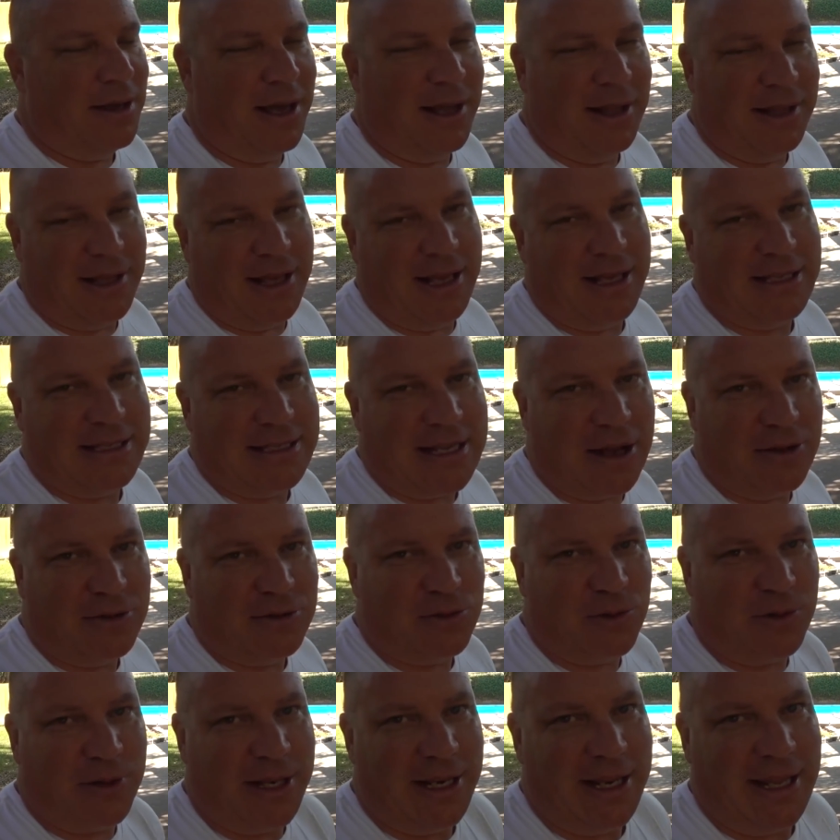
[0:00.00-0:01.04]
It, it
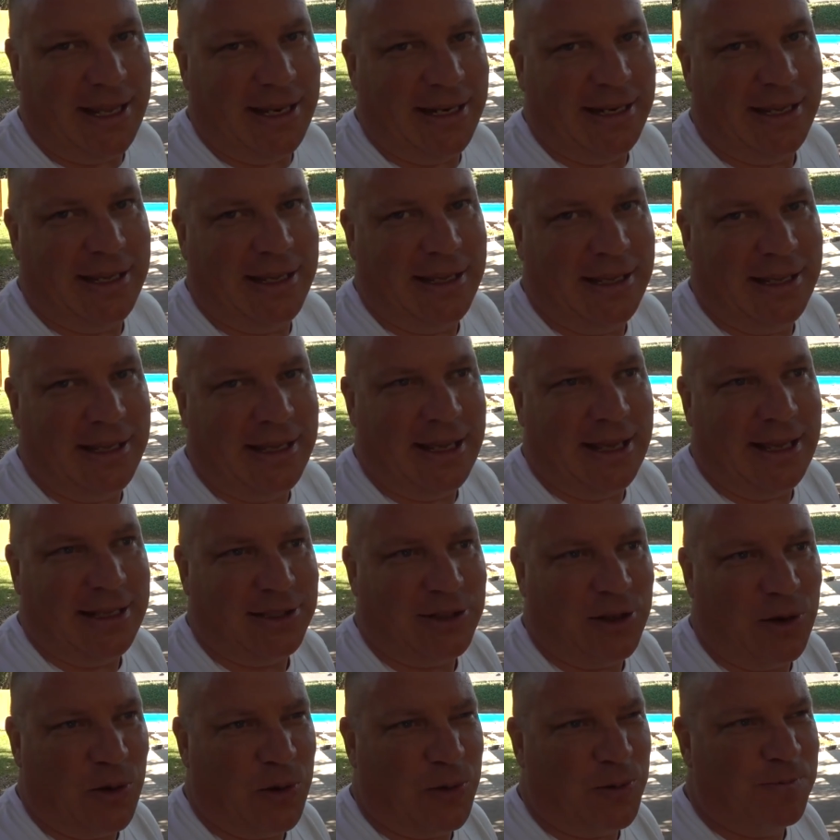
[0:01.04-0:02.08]
sounds really neat.
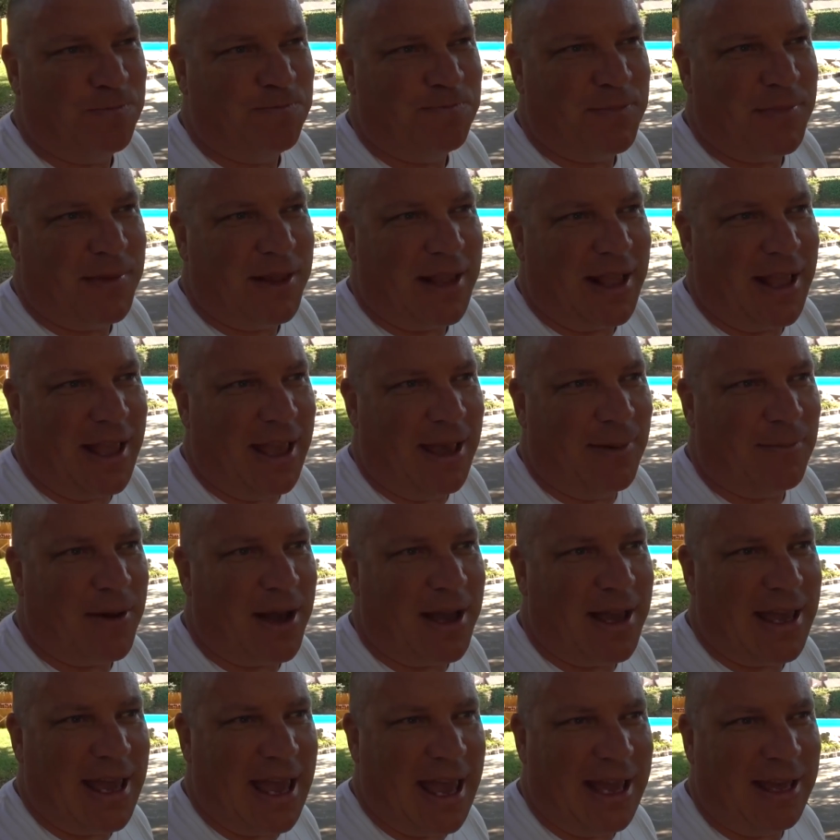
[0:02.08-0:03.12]
So, am
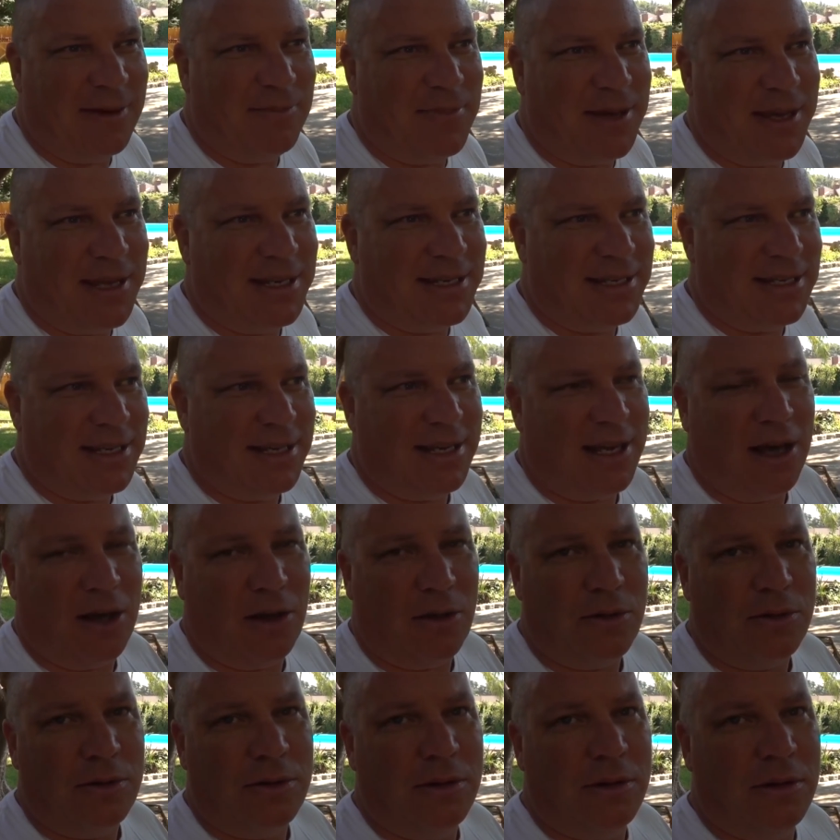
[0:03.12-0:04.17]
I A B D
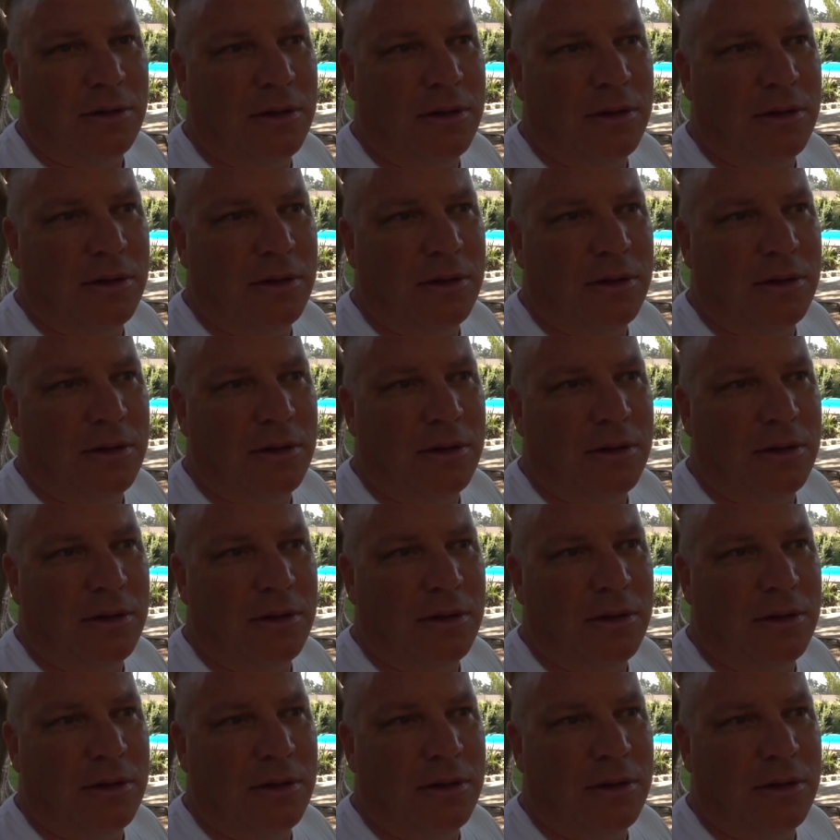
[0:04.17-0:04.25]
L?